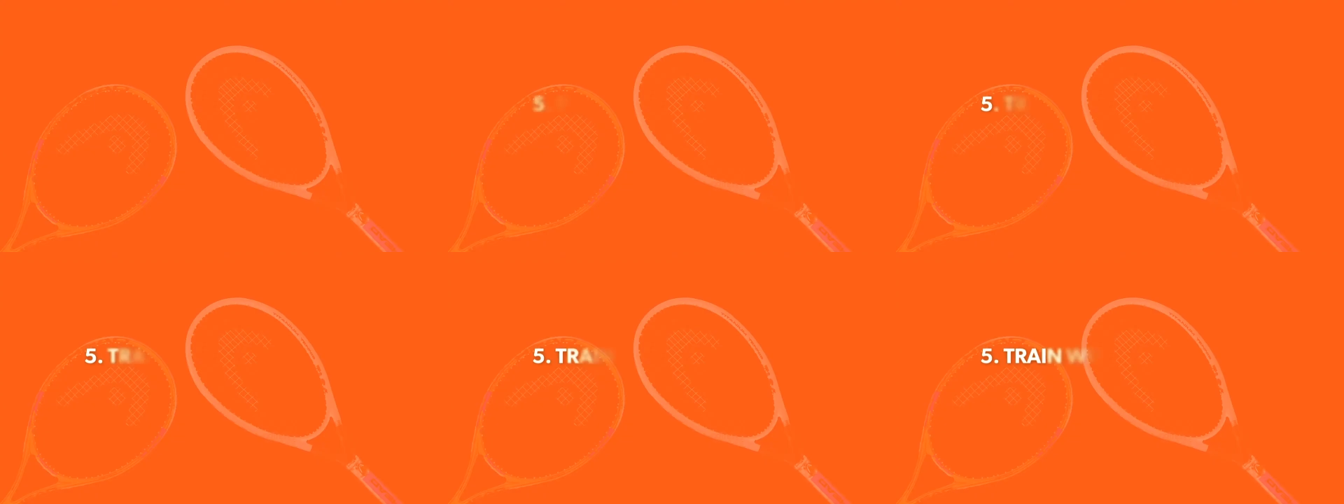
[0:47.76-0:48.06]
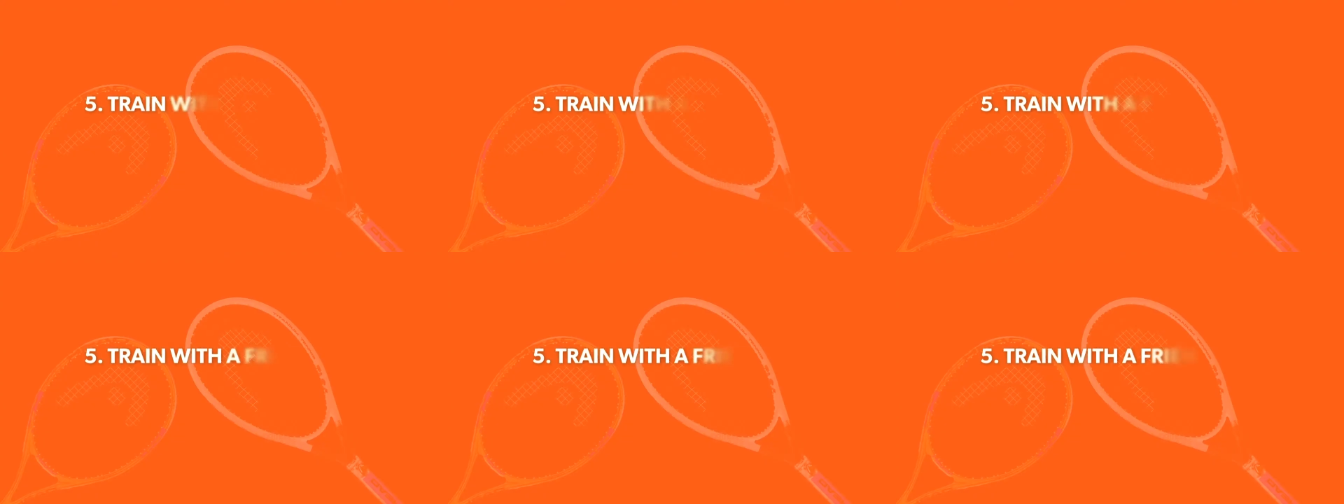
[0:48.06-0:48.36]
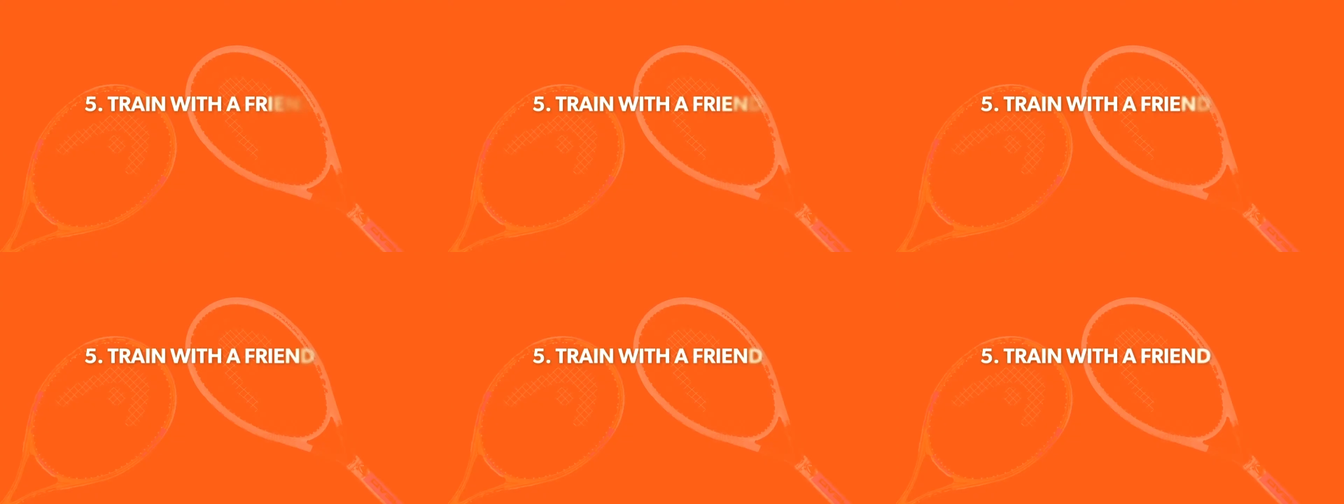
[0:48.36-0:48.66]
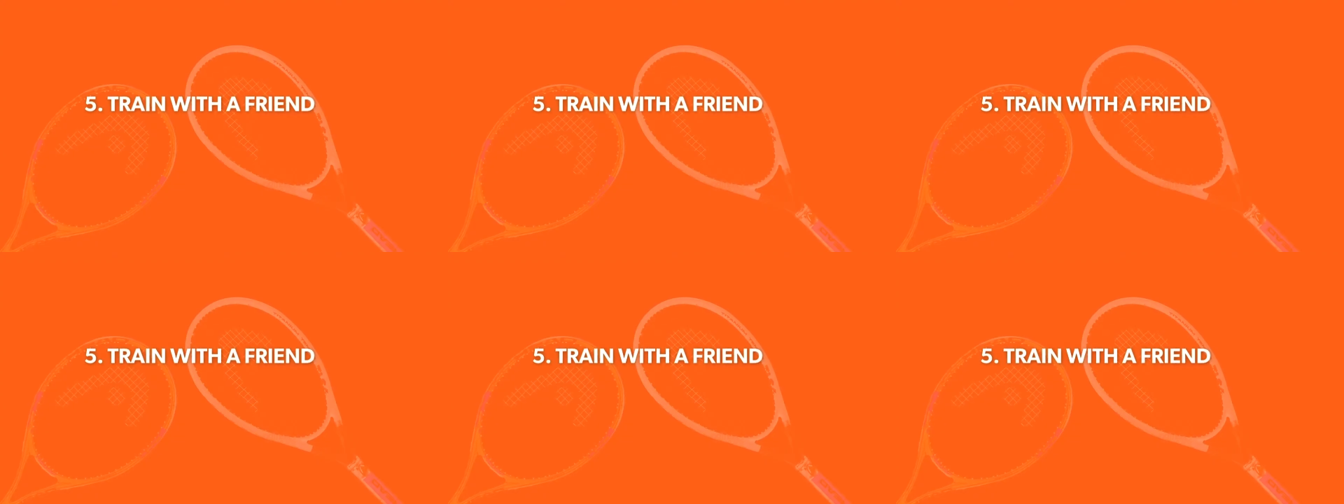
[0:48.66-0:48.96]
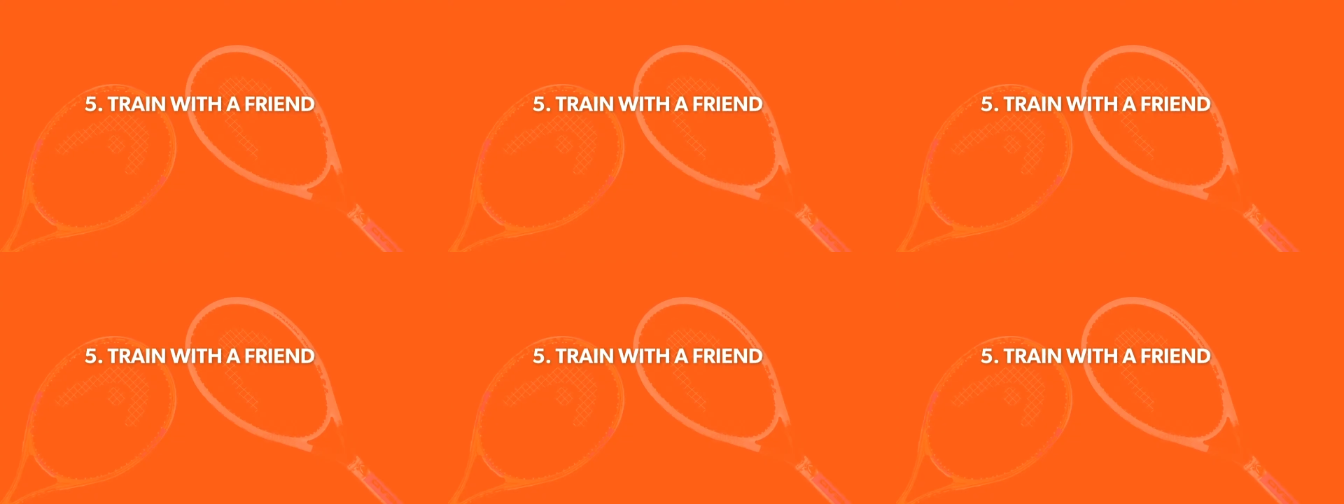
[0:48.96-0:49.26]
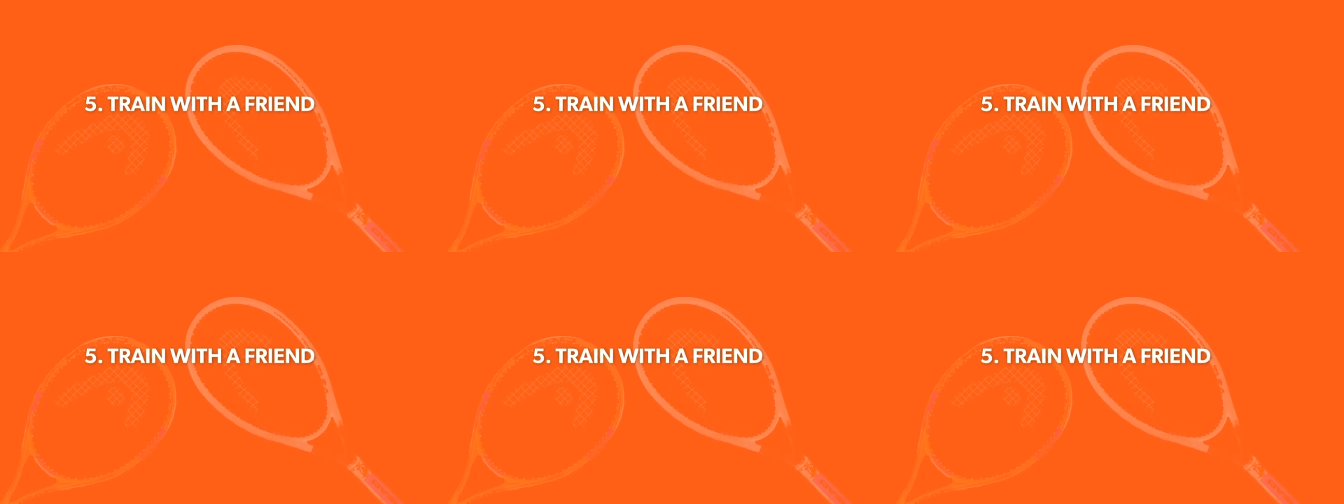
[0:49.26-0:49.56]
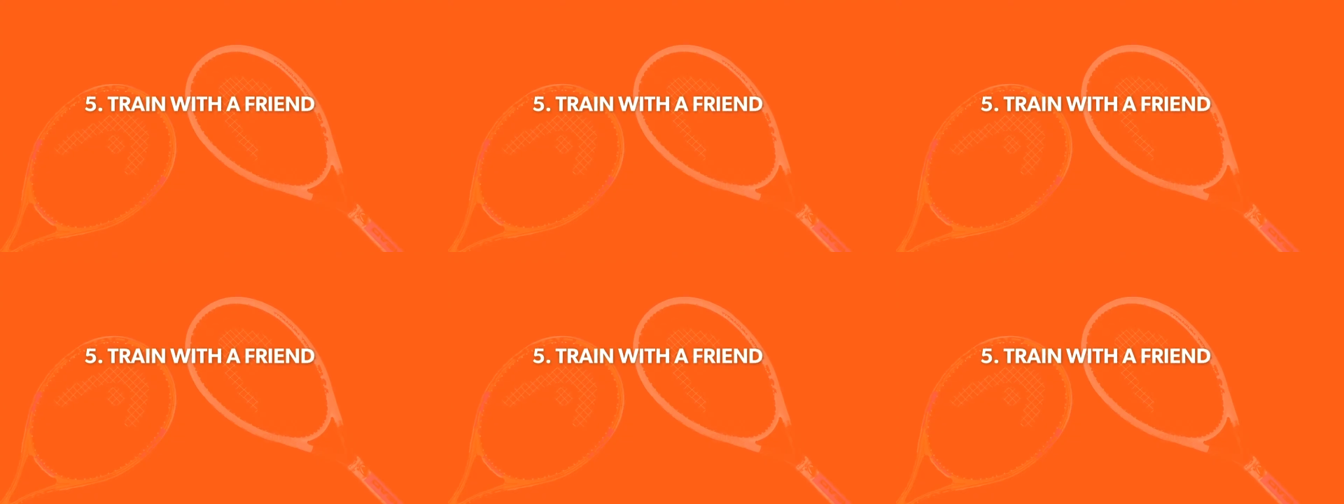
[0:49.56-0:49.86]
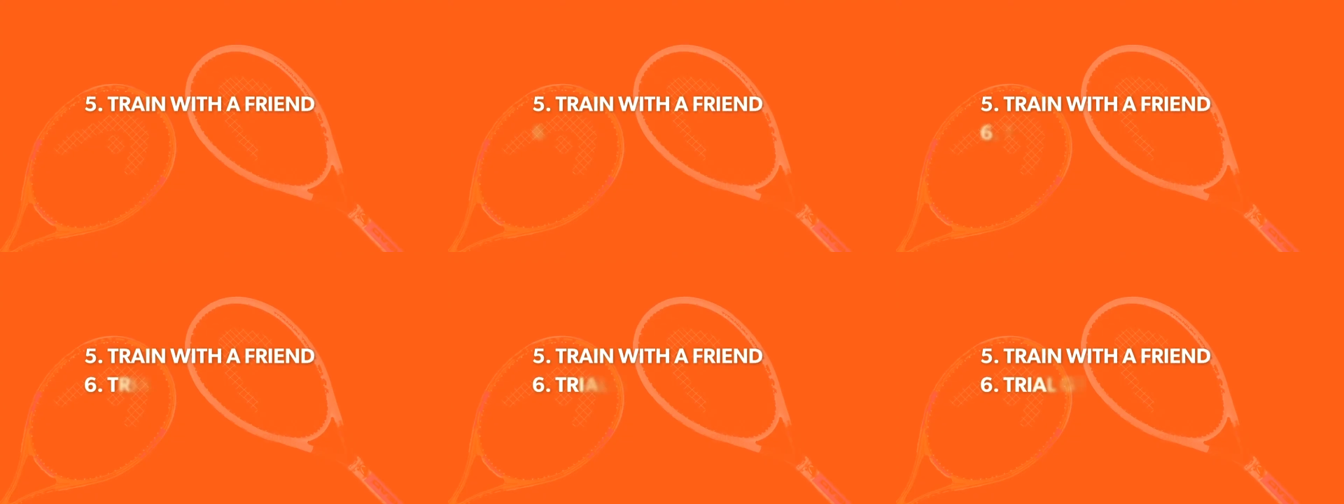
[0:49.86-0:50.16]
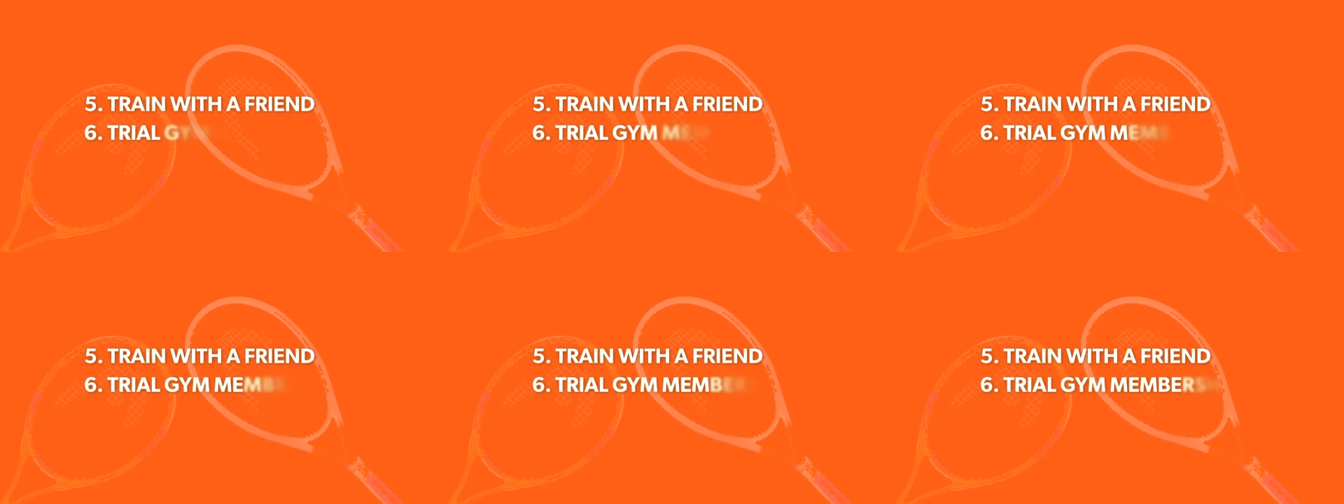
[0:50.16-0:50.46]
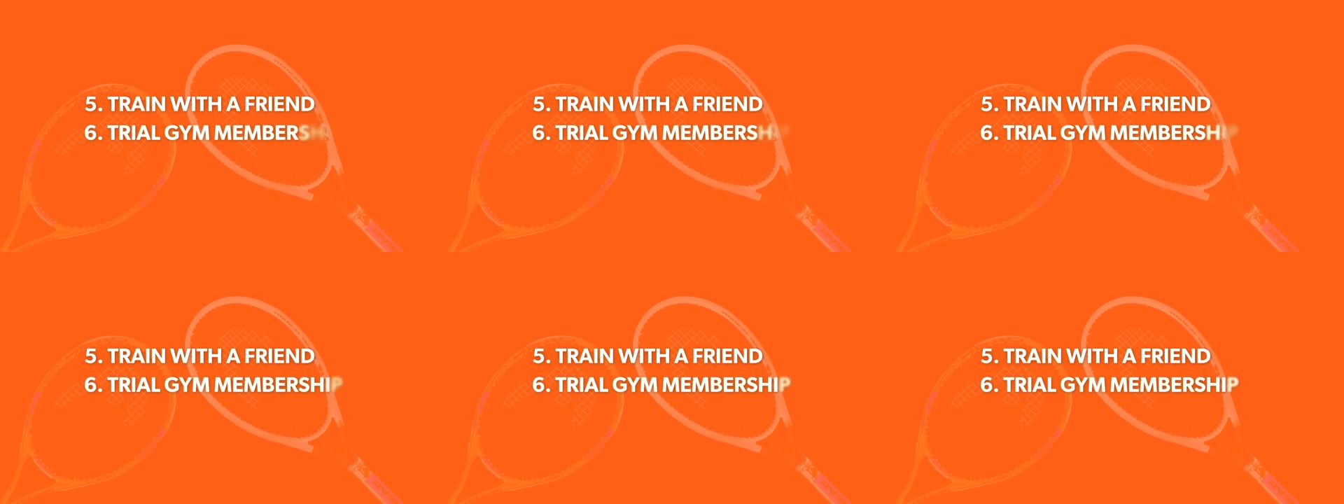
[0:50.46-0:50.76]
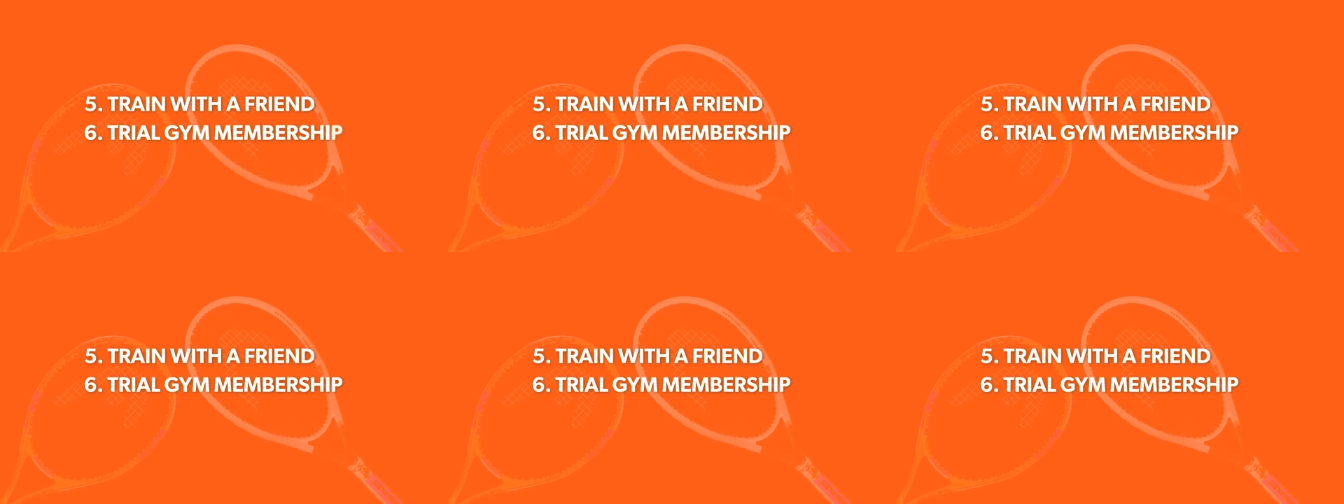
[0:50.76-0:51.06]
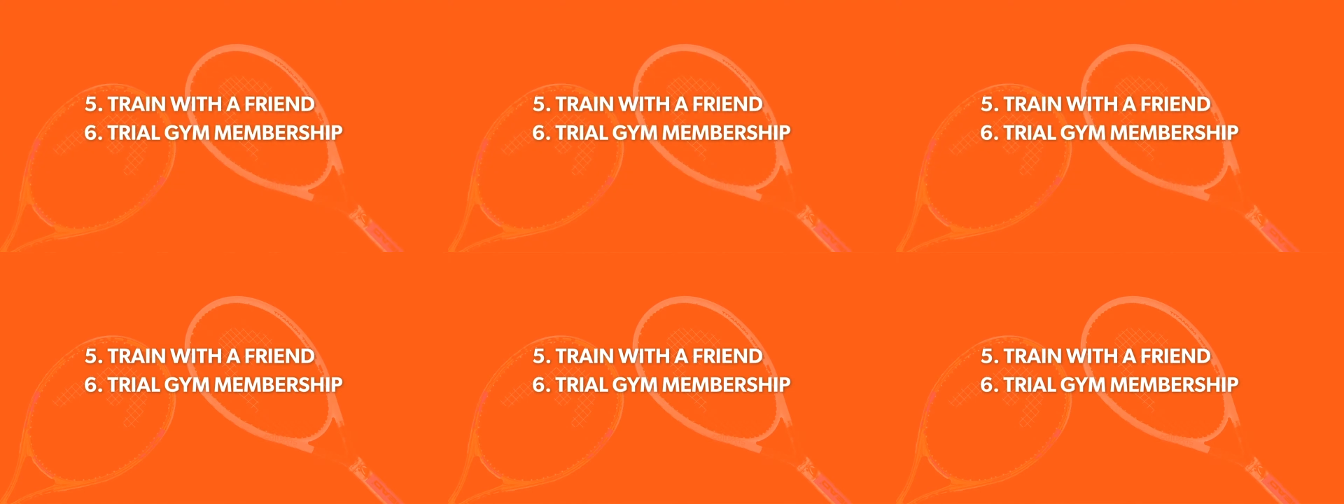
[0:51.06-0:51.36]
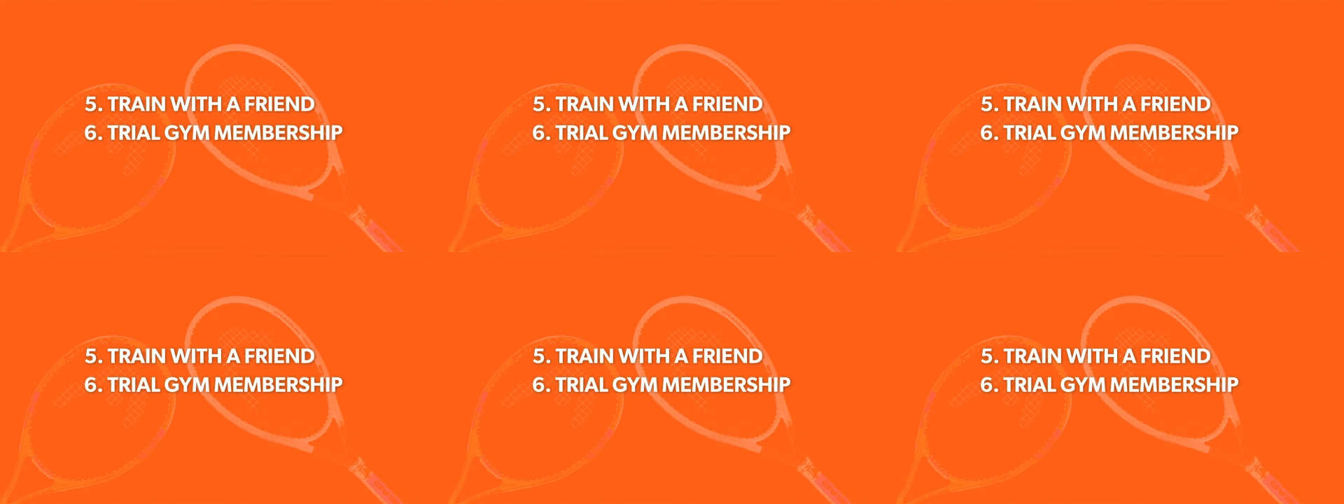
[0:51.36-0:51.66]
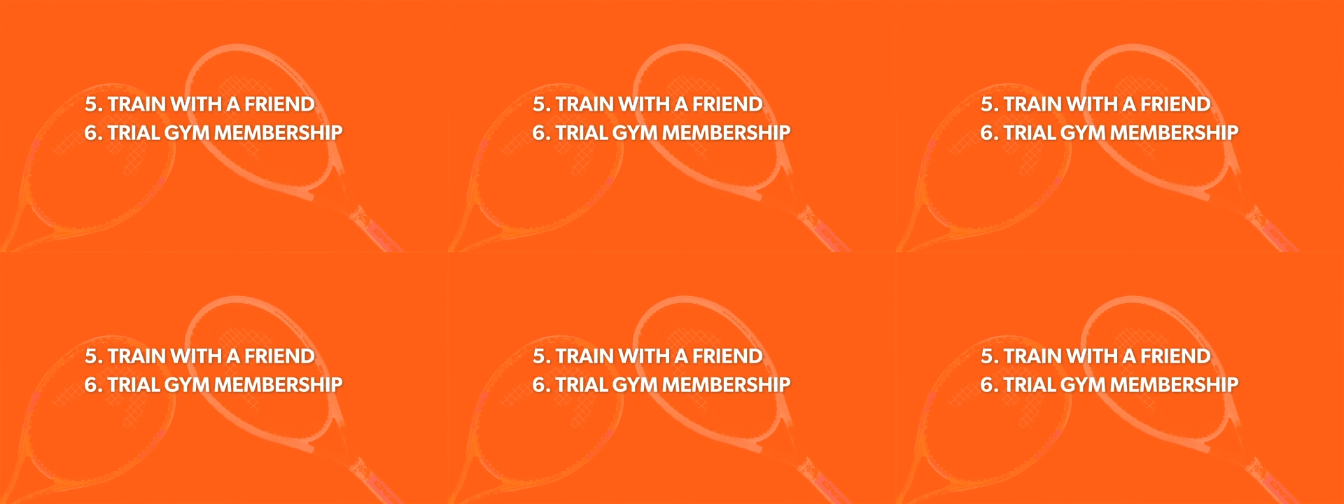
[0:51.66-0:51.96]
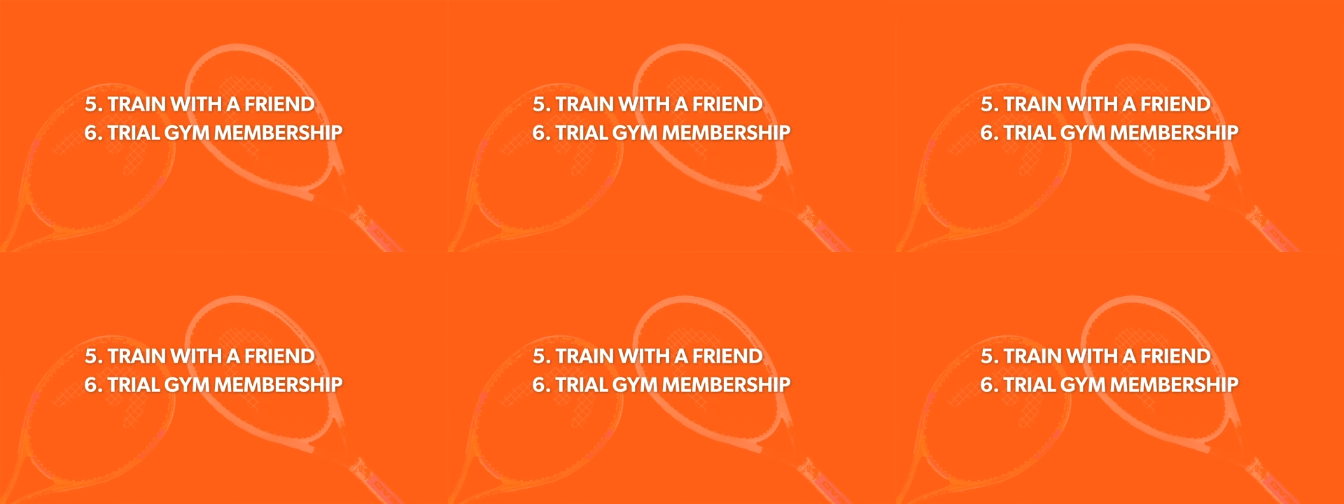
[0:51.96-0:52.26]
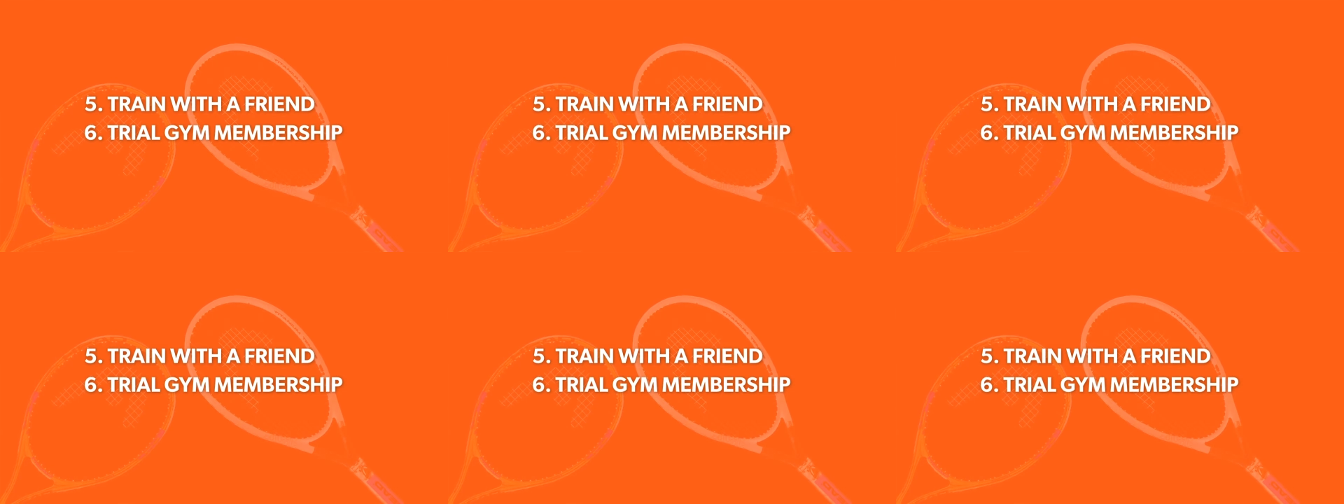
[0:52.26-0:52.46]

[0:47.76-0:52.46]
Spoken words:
No face is visible, so there are no lips to read.